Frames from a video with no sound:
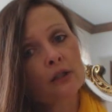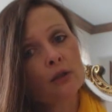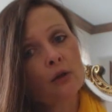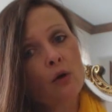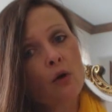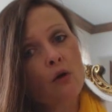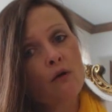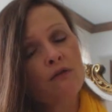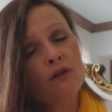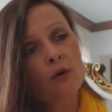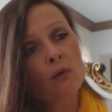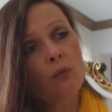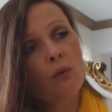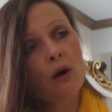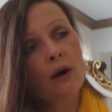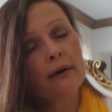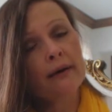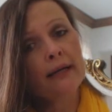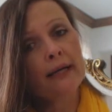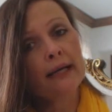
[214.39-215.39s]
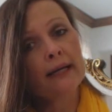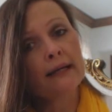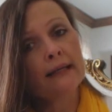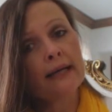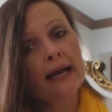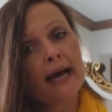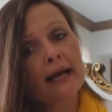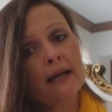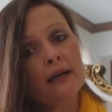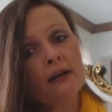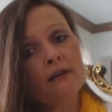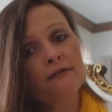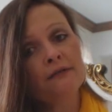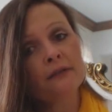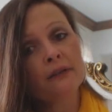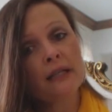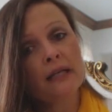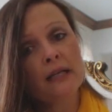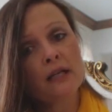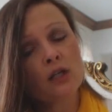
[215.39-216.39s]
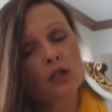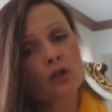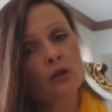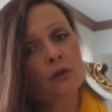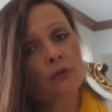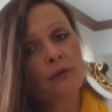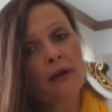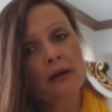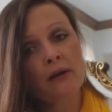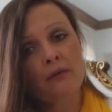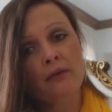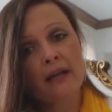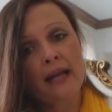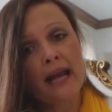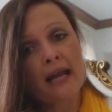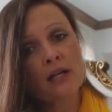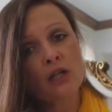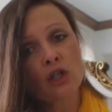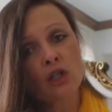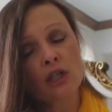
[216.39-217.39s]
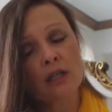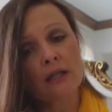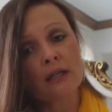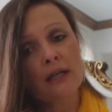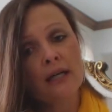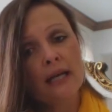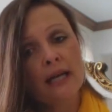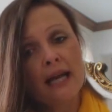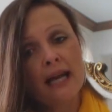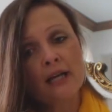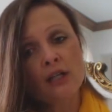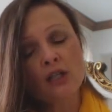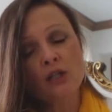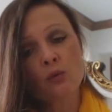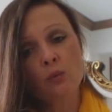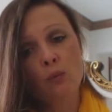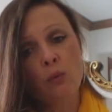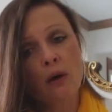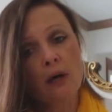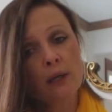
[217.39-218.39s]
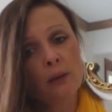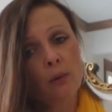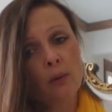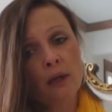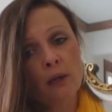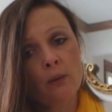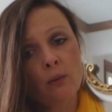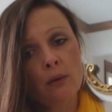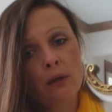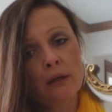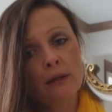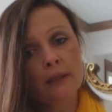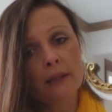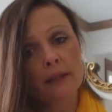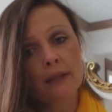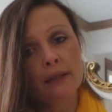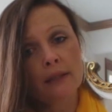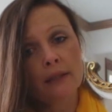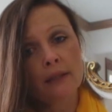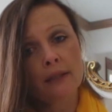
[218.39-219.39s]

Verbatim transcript: Are you overworking? Not enough leisure, recreation, and just work, work, work.